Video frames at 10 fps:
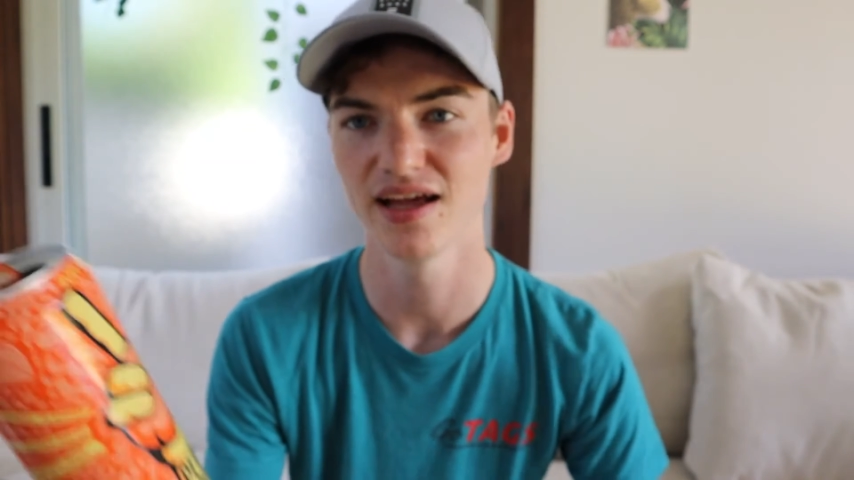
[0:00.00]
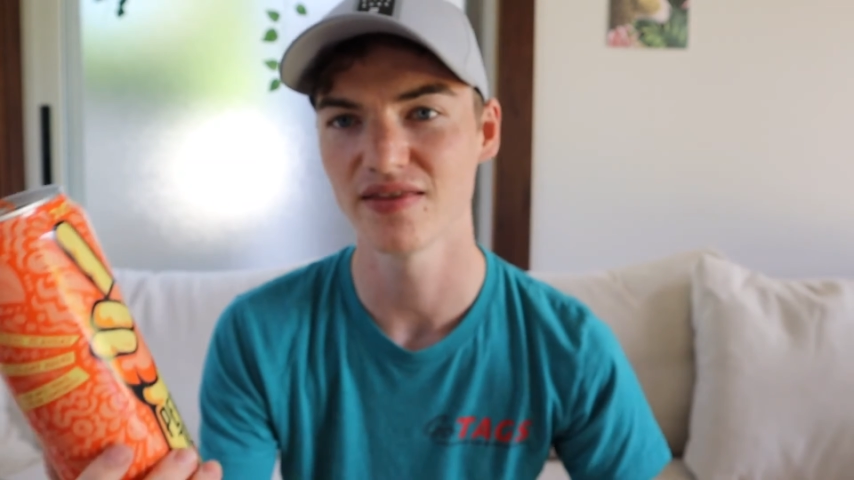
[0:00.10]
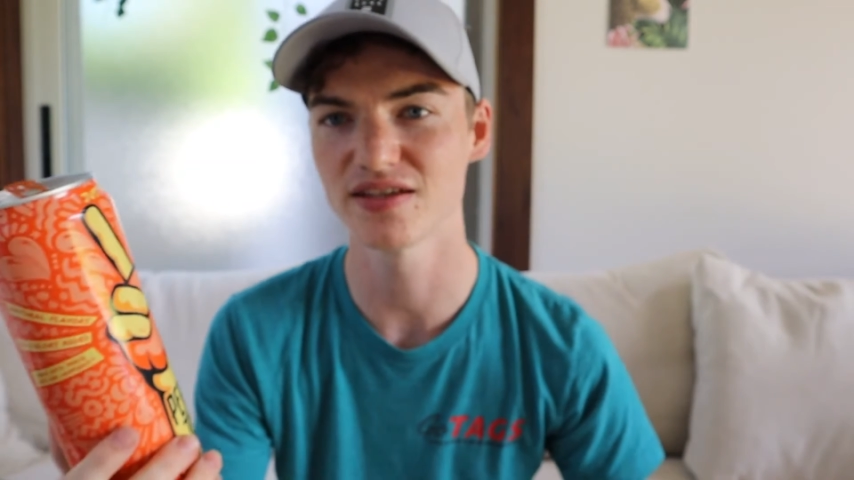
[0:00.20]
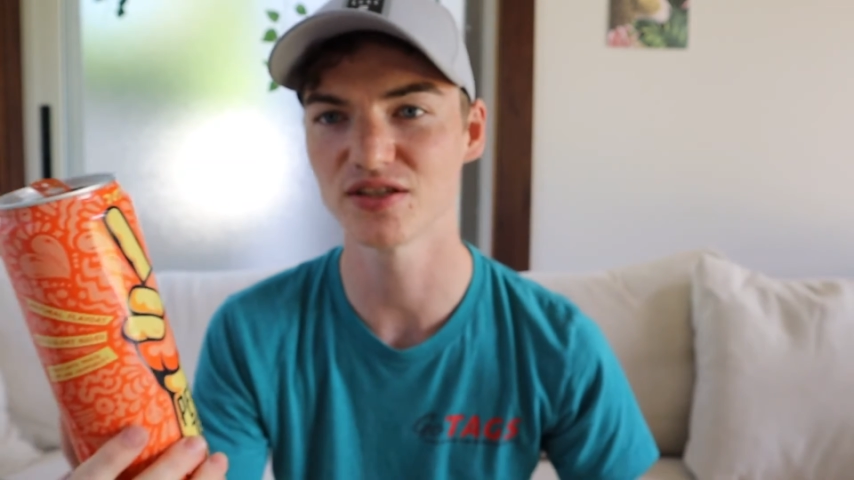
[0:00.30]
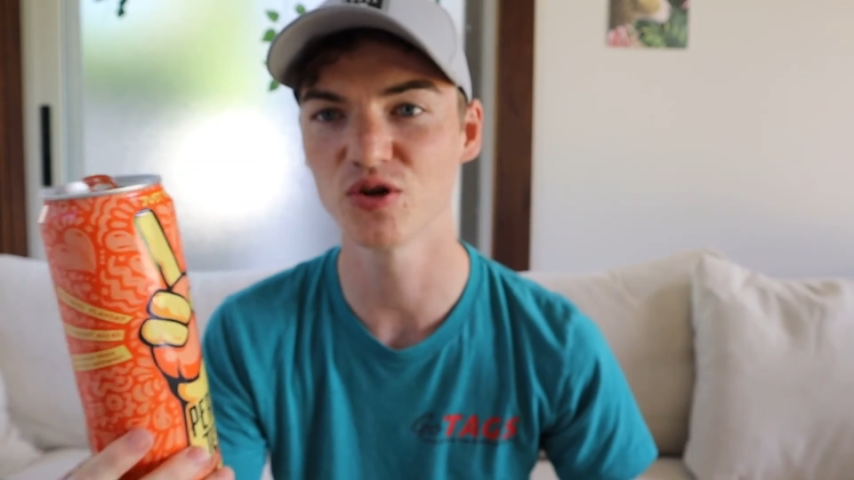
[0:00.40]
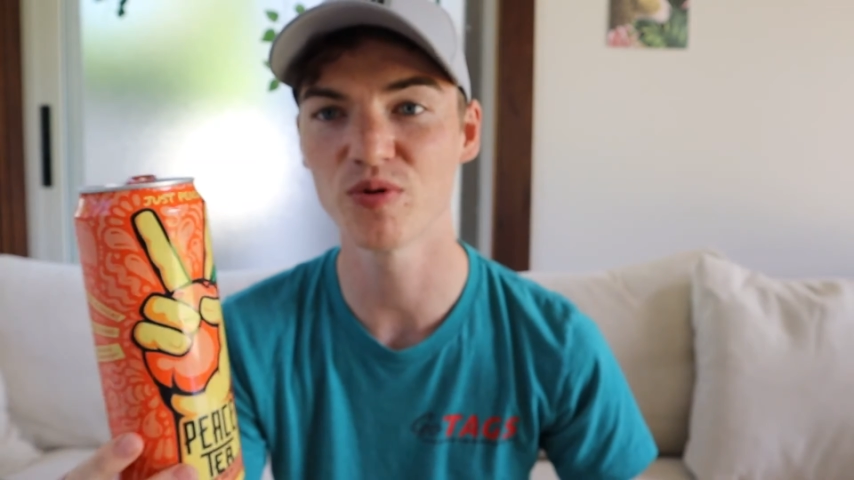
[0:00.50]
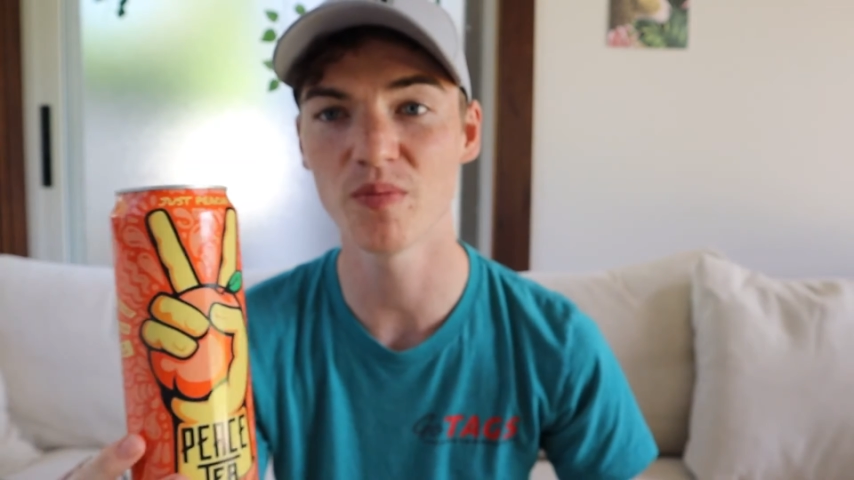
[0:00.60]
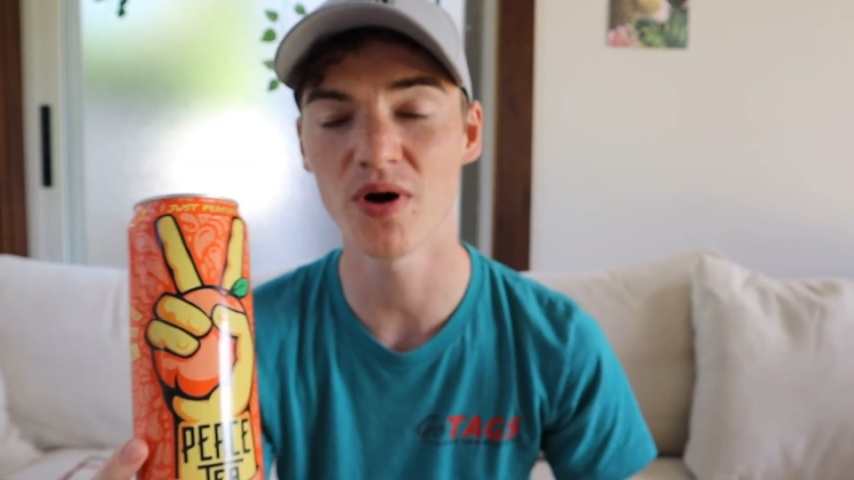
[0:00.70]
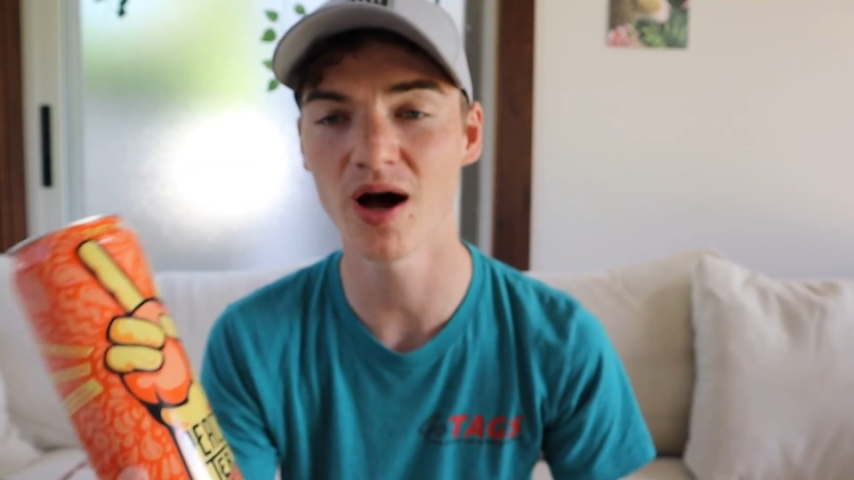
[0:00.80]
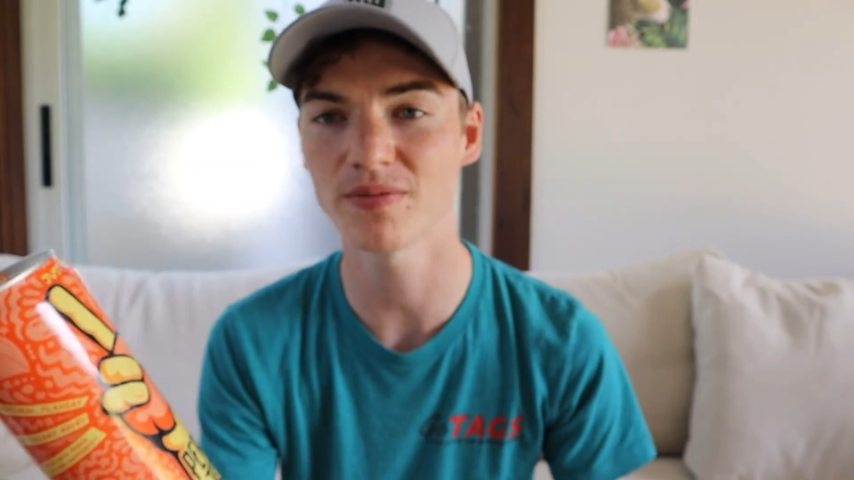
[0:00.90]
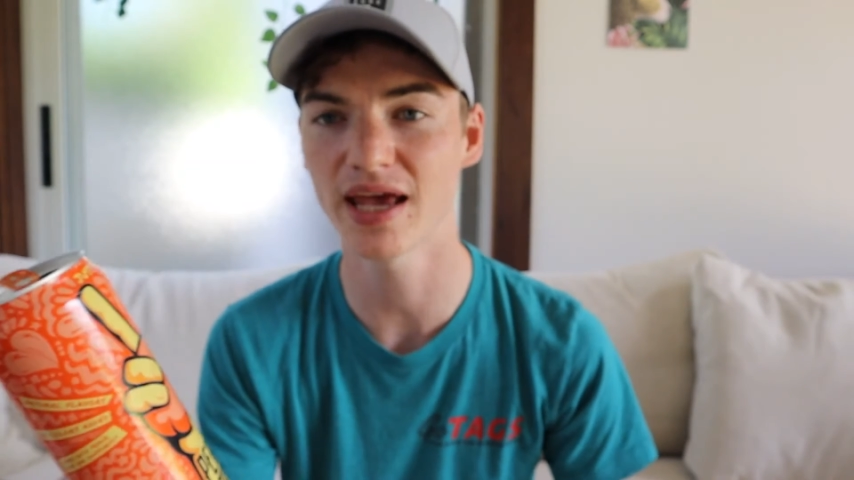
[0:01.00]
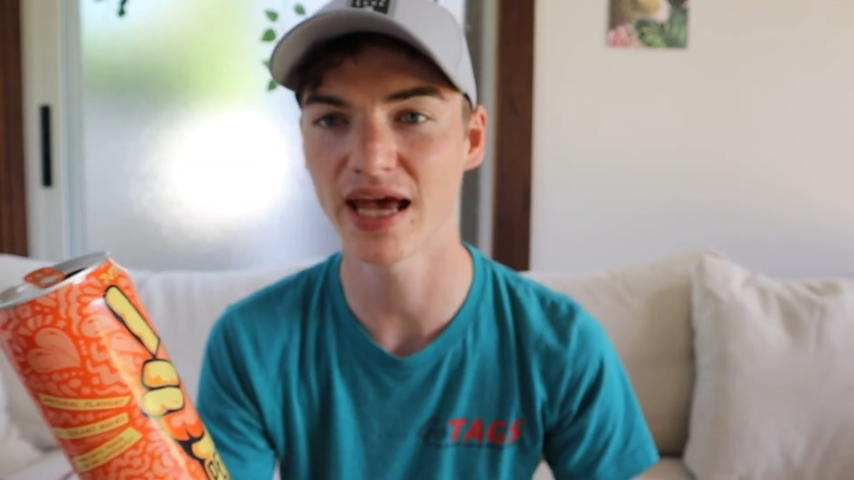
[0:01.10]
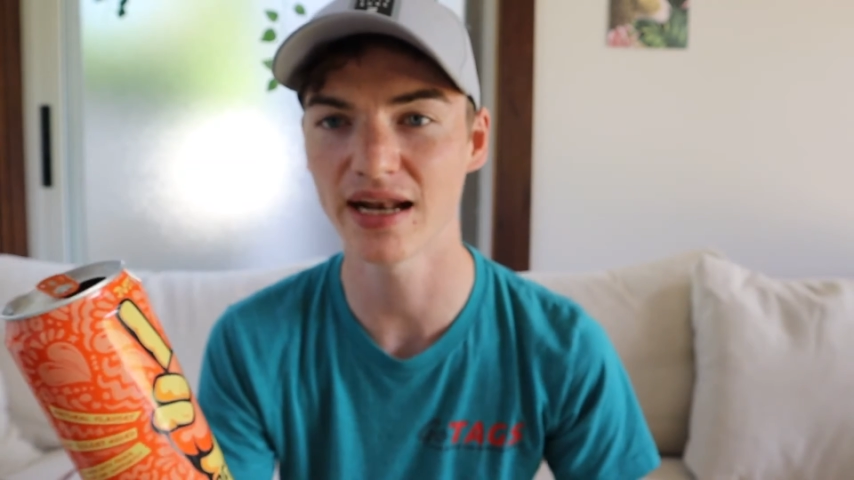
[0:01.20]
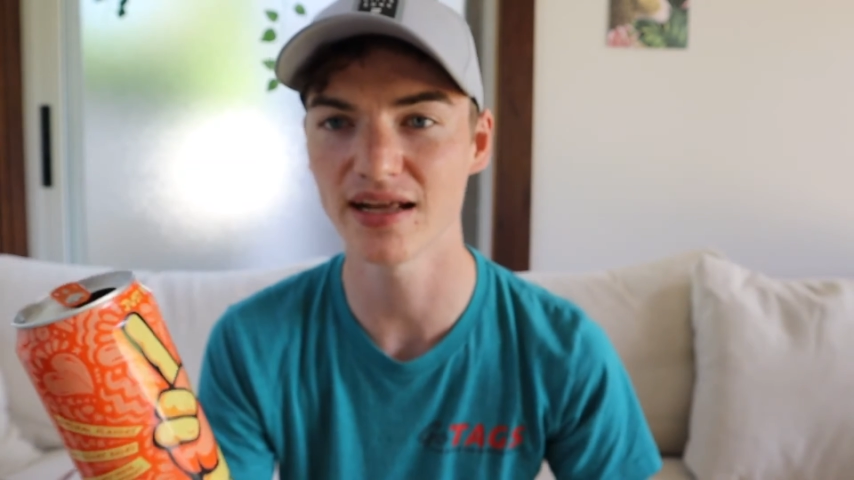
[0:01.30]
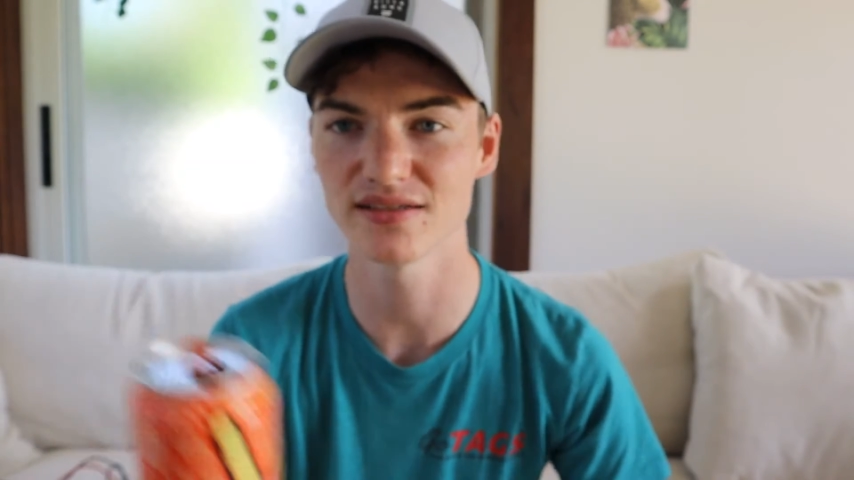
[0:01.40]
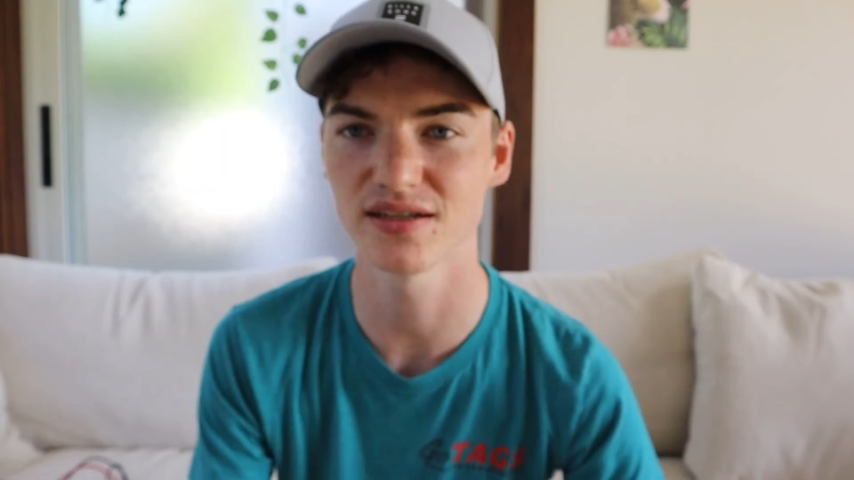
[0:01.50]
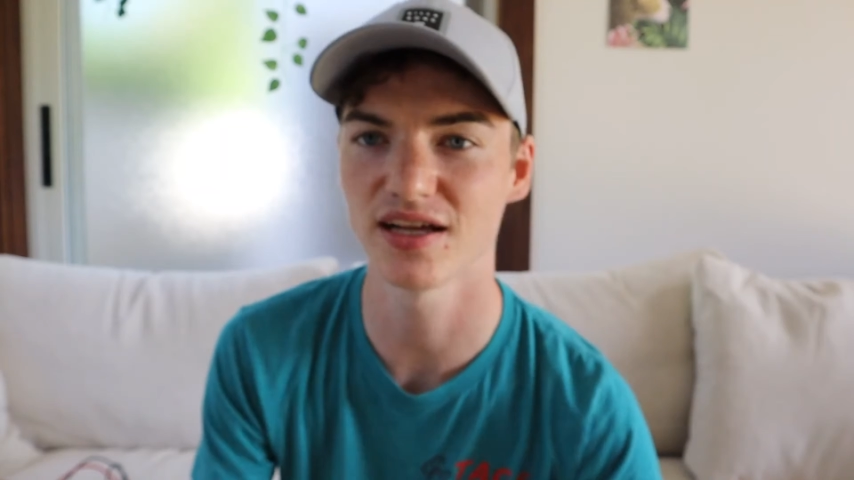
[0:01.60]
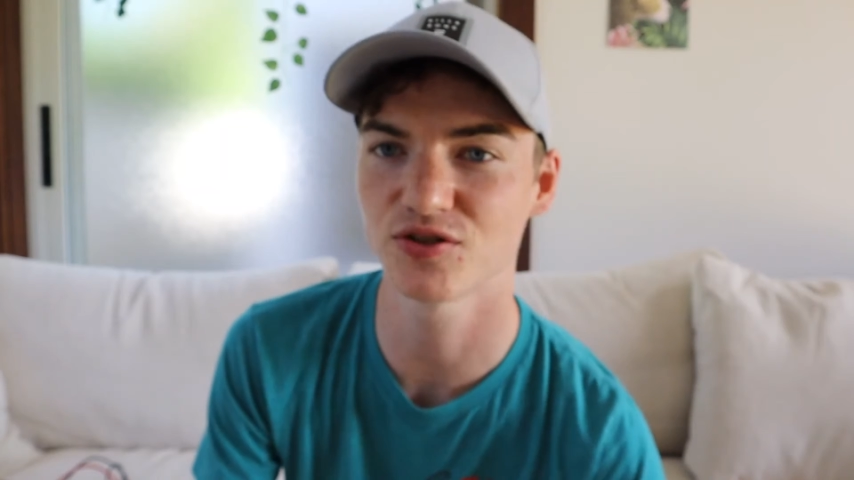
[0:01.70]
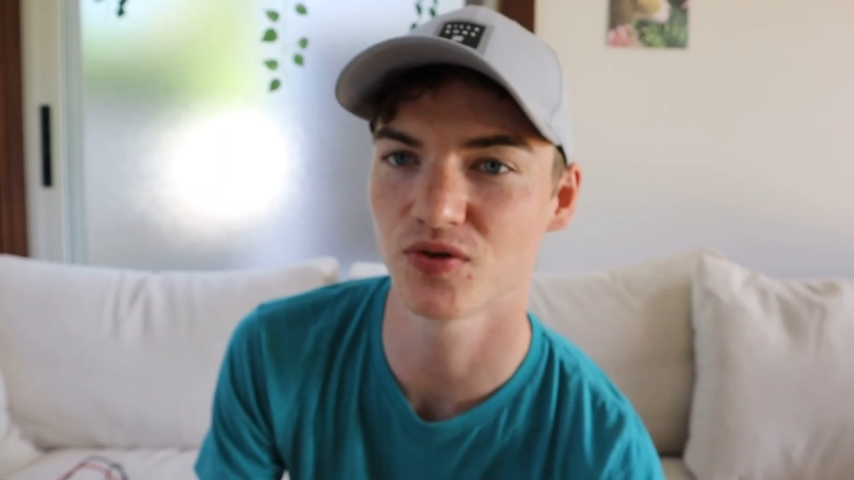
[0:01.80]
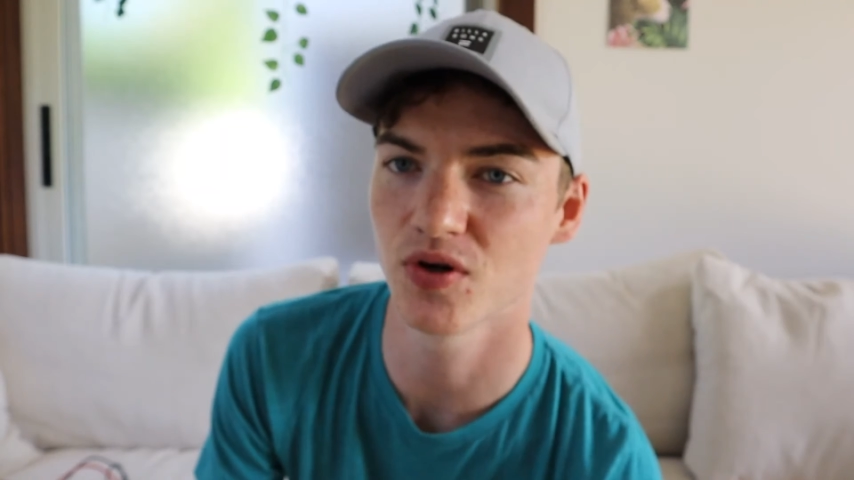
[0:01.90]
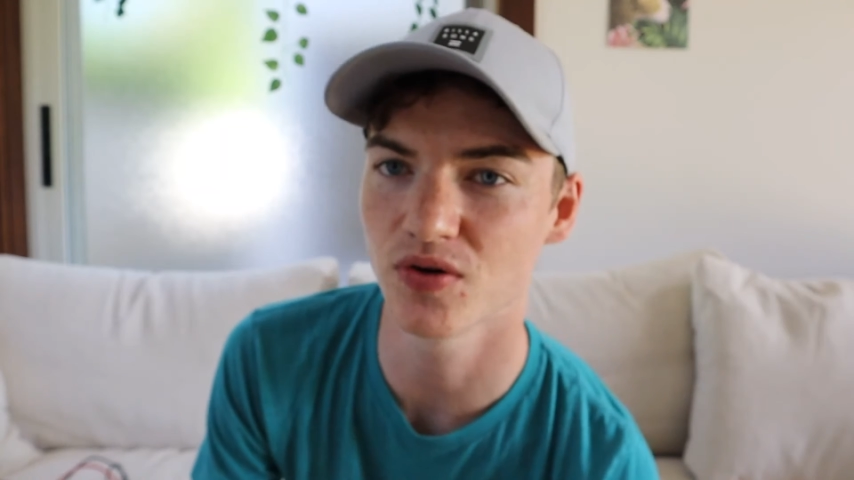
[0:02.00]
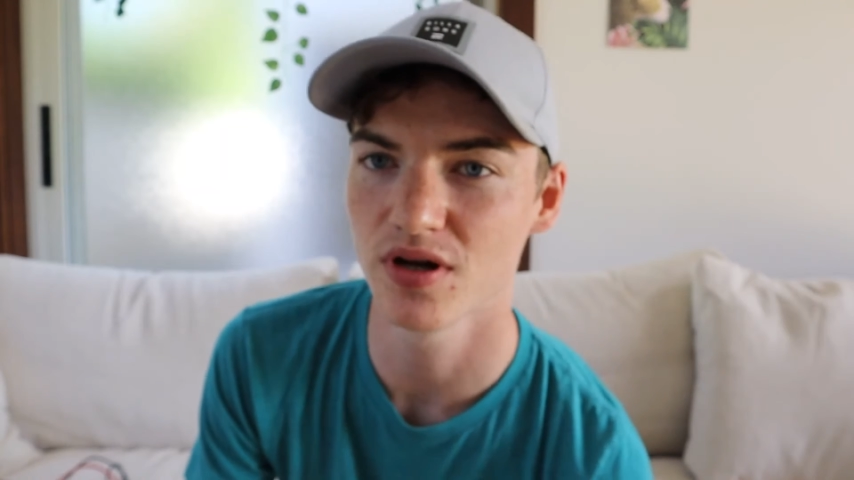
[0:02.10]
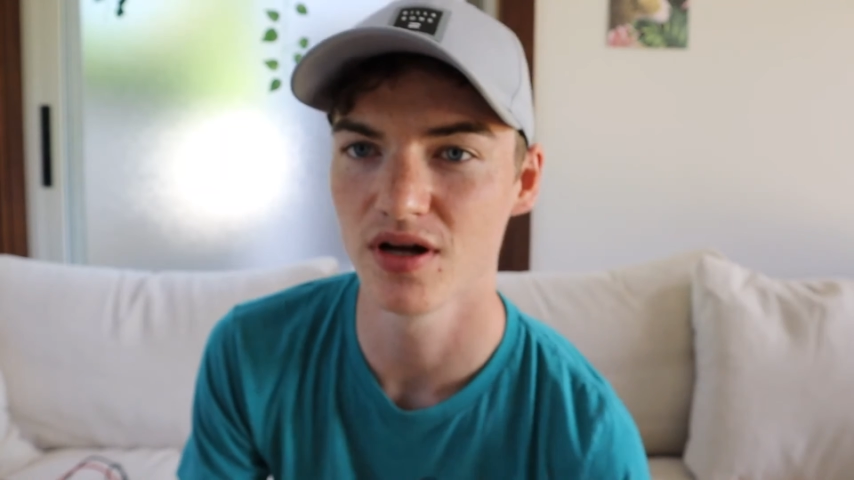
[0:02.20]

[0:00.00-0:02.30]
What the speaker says: this aluminum pop can as an electrode,